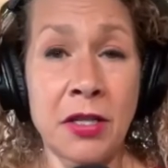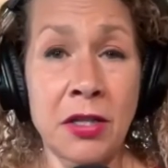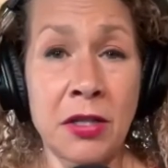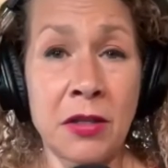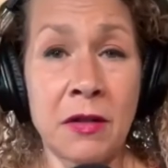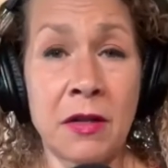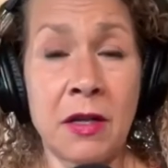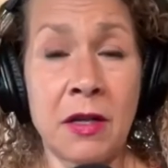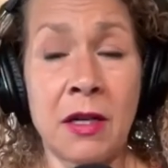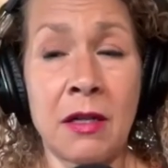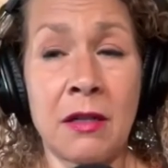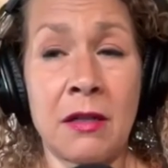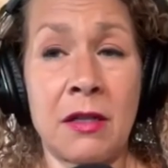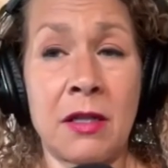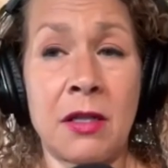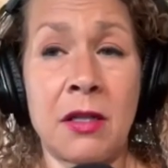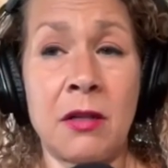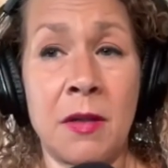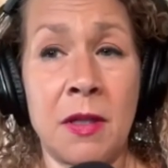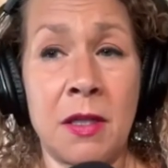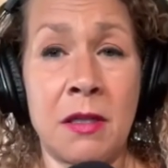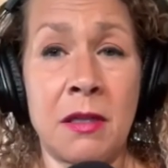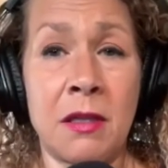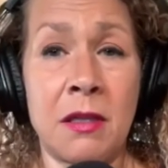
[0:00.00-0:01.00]

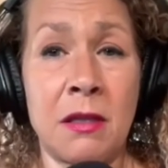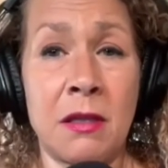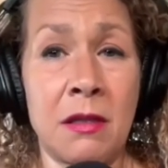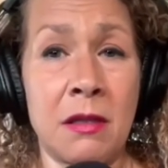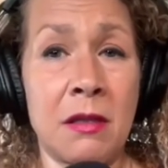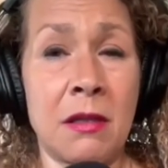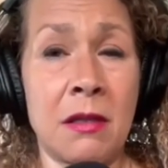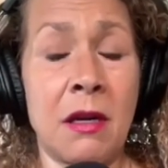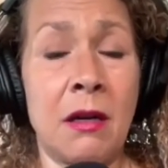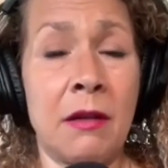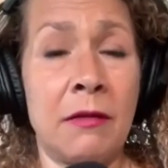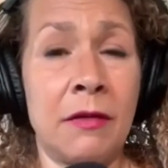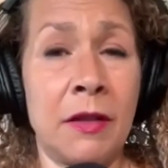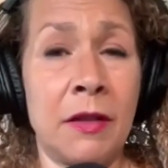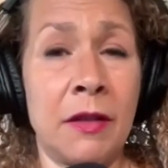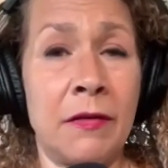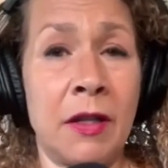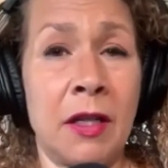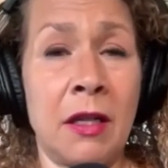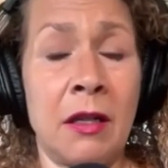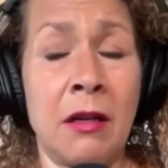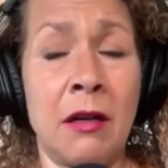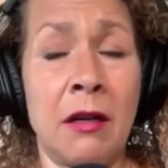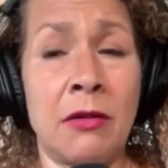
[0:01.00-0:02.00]
consequences of
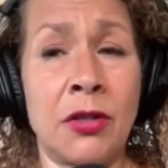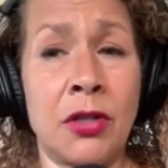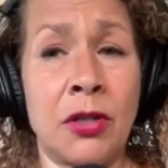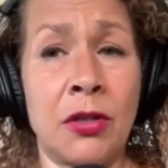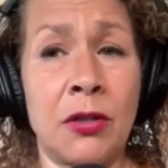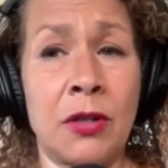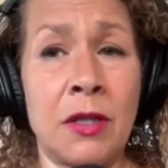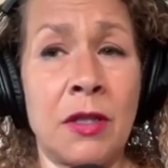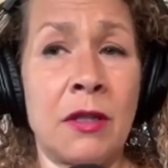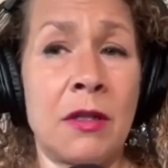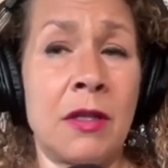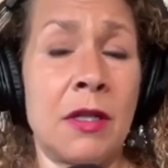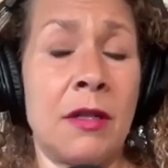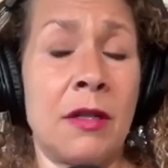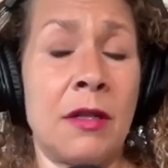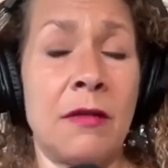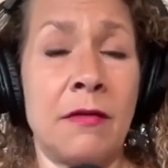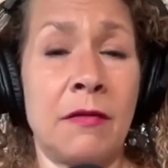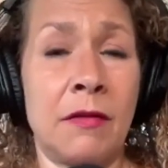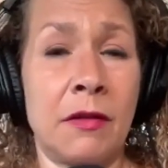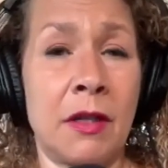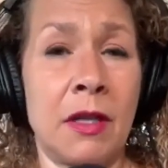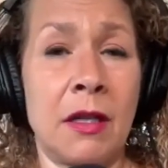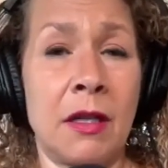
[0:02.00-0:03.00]
living an
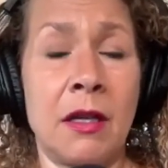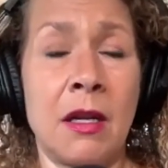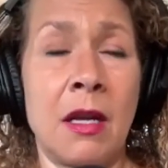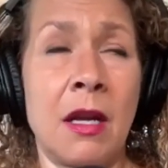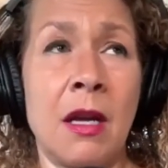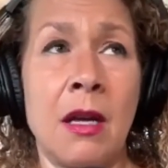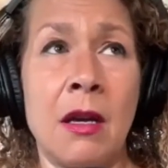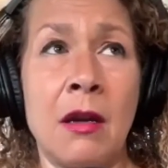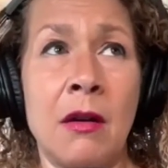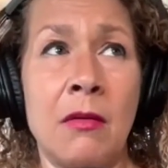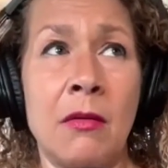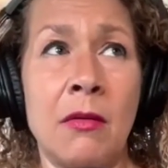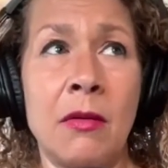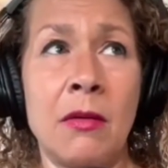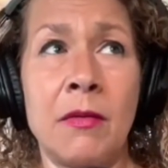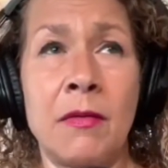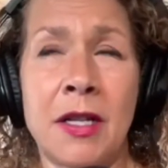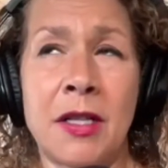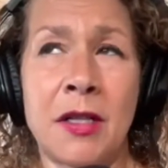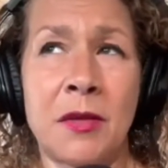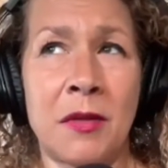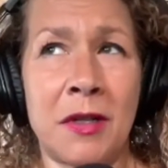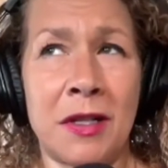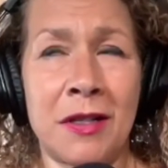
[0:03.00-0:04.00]
alternative.
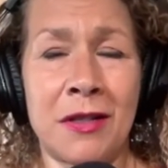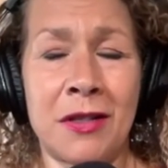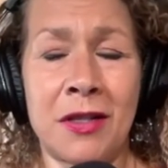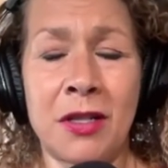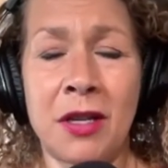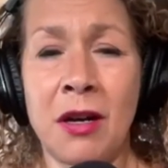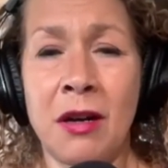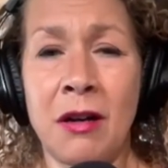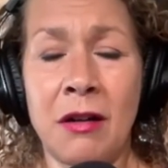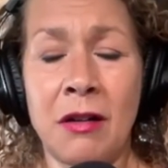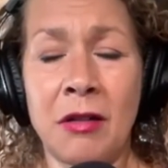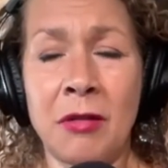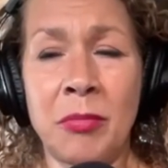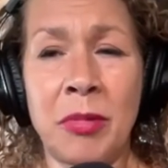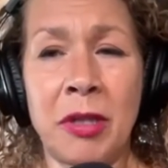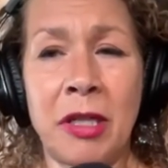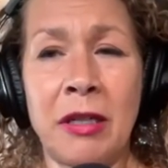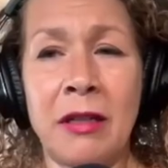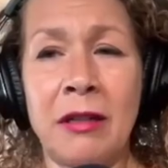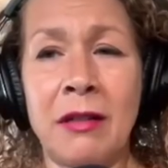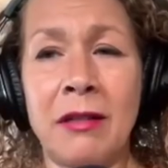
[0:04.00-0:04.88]
That's what it's called, but